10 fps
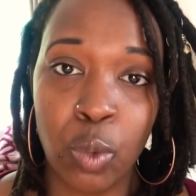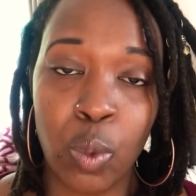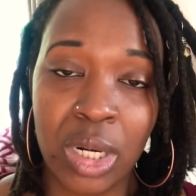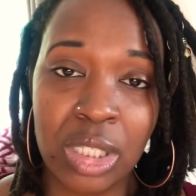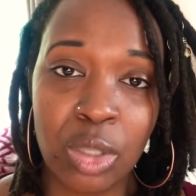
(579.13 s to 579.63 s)

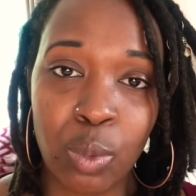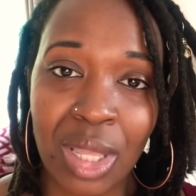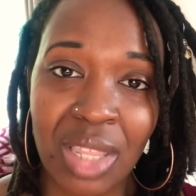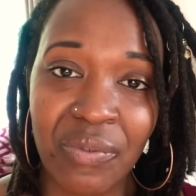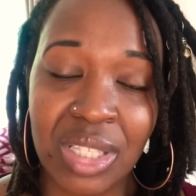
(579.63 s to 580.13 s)
What is the
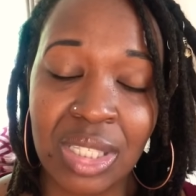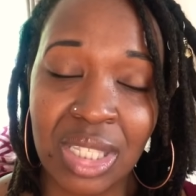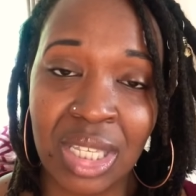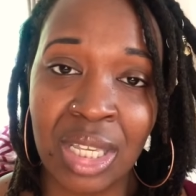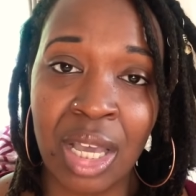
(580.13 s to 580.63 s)

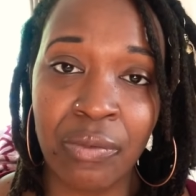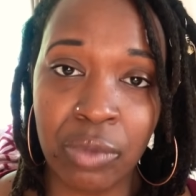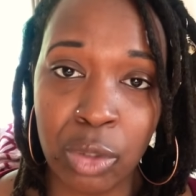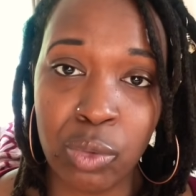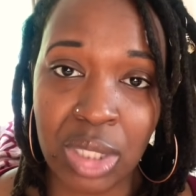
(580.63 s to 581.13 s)
relevancy
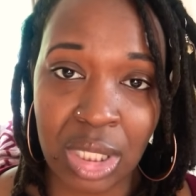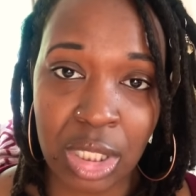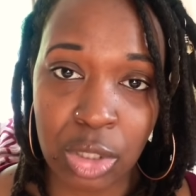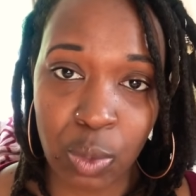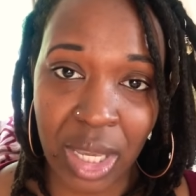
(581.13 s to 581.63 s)
of losing
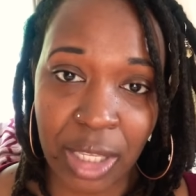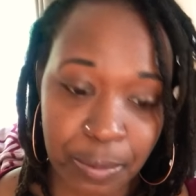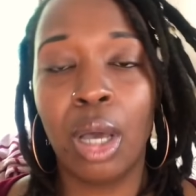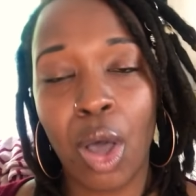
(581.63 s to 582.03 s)
this weight?